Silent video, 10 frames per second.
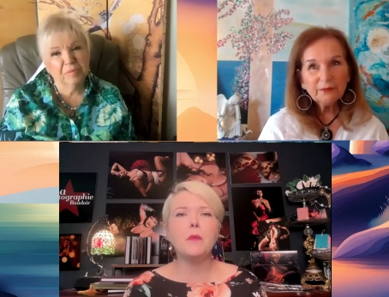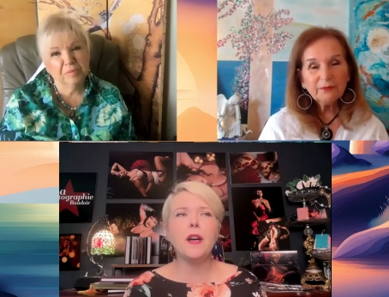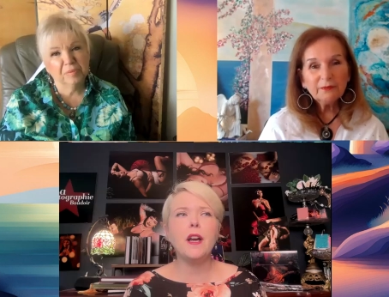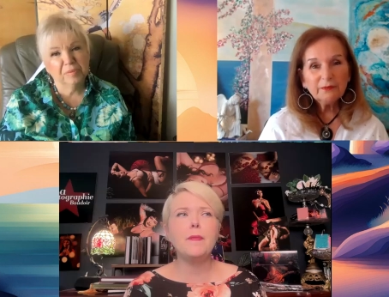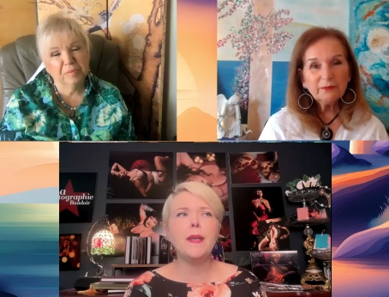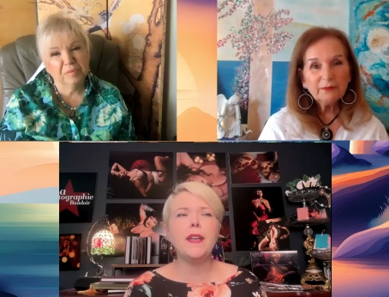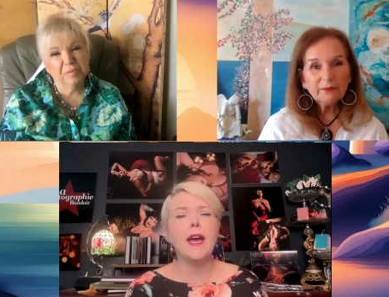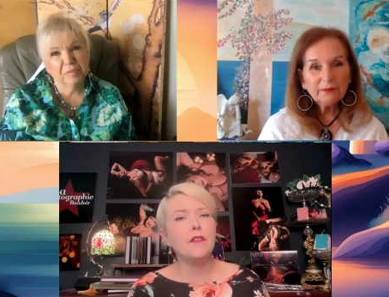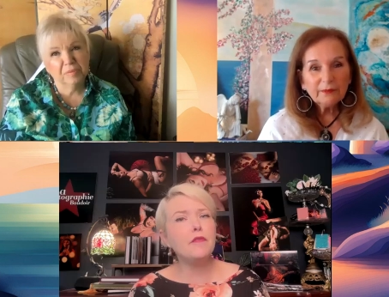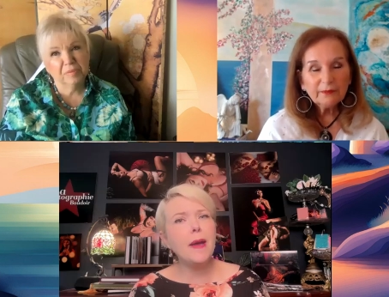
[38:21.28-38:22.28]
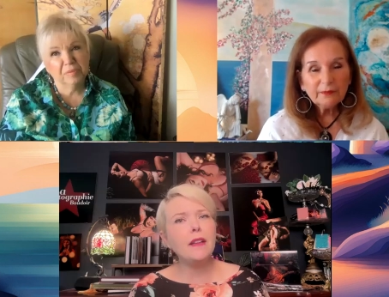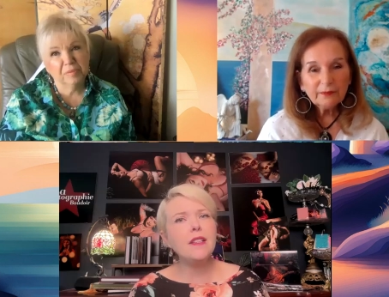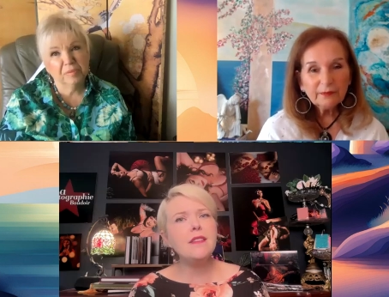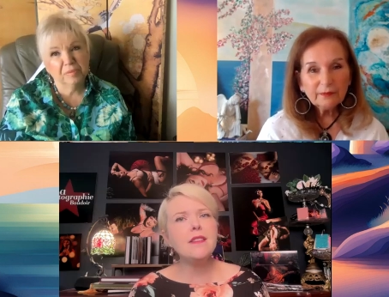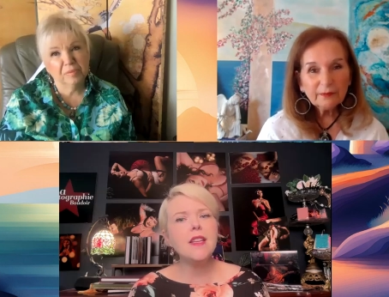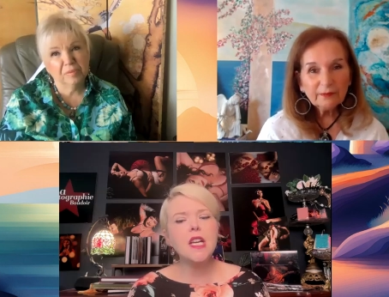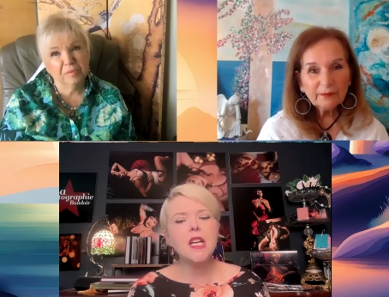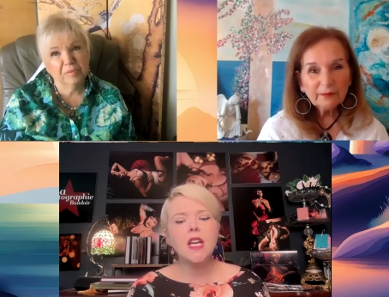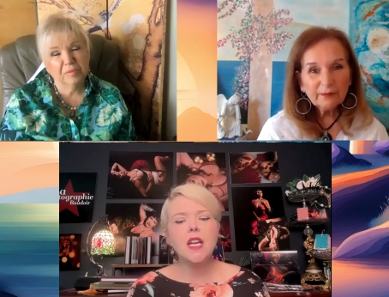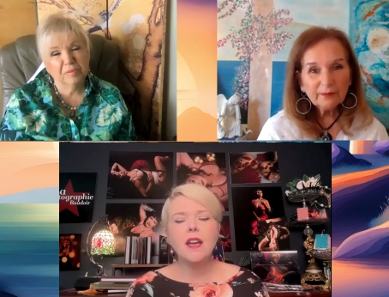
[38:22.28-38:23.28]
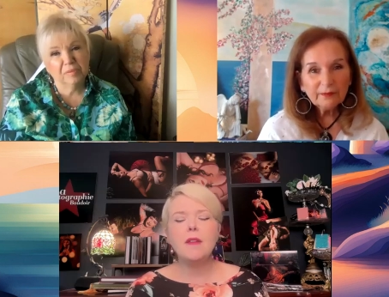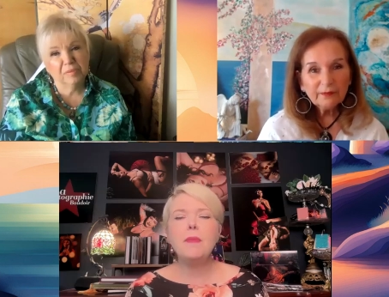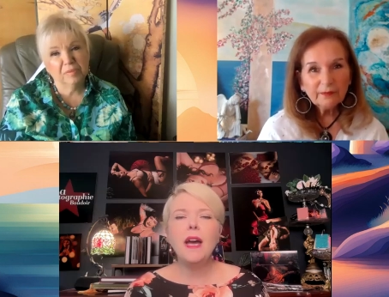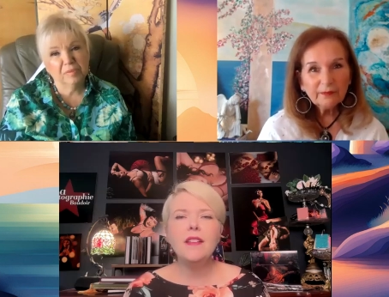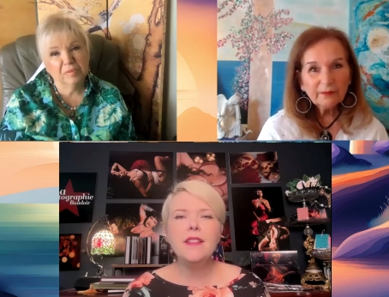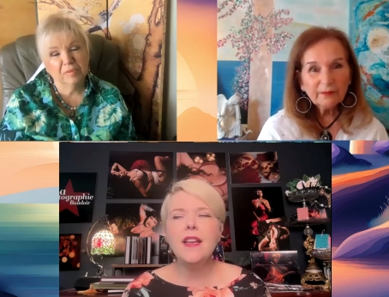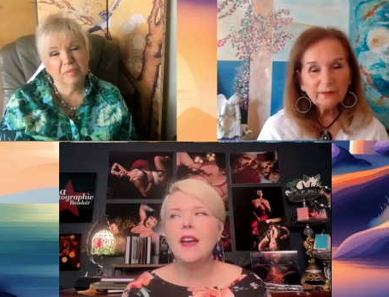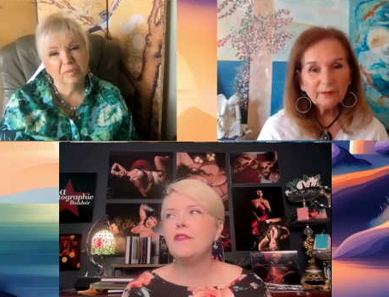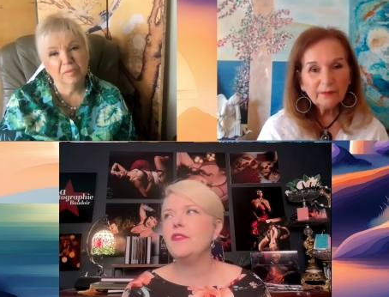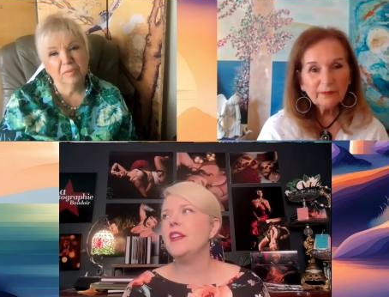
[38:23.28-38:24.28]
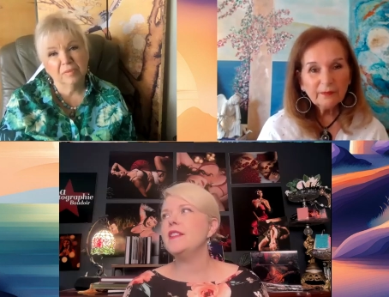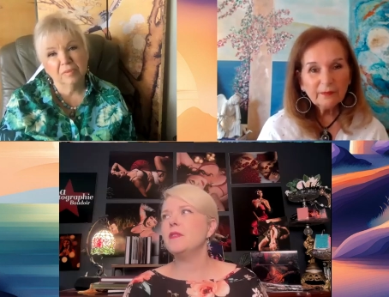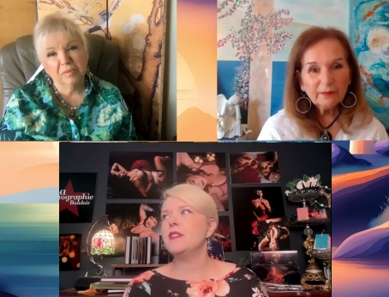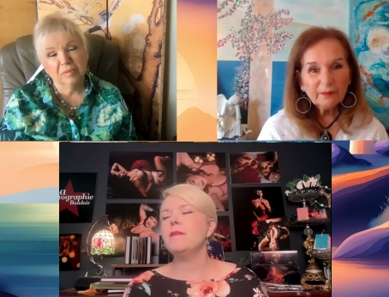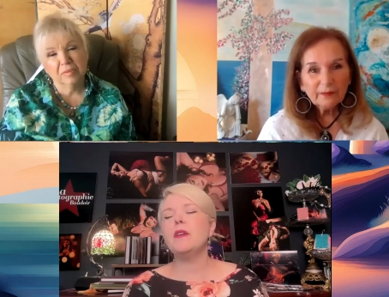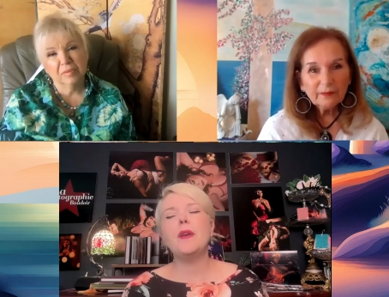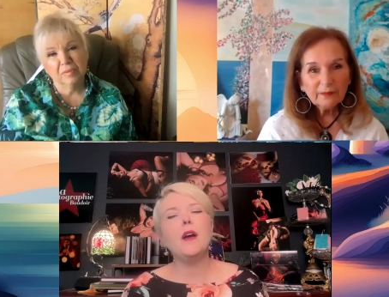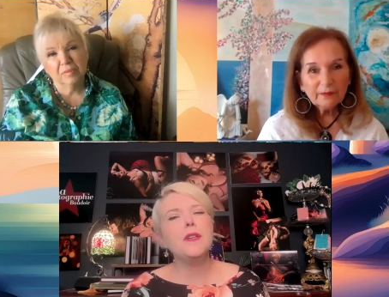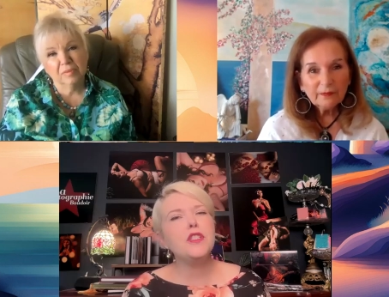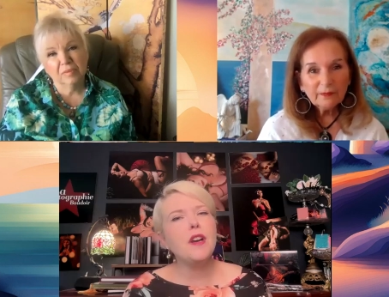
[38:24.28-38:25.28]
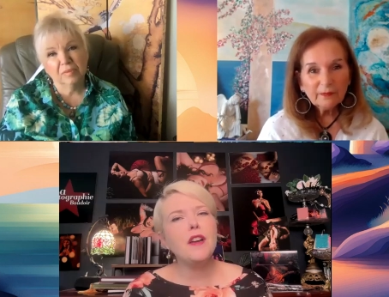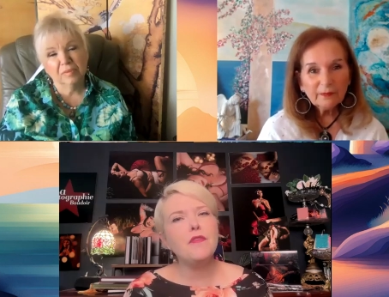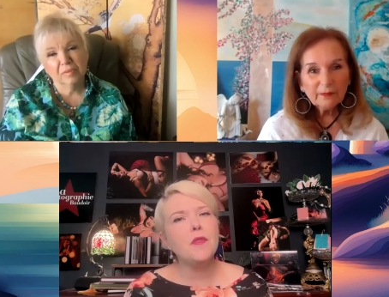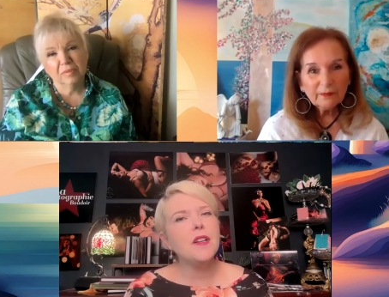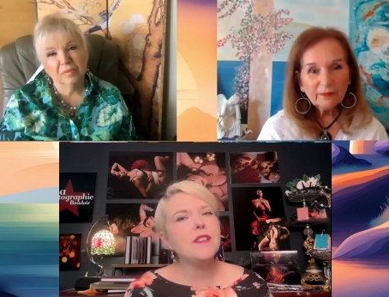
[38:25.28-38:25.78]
Speaker 1: where I've been out of balance. And balance, I've, it's something we always strive for.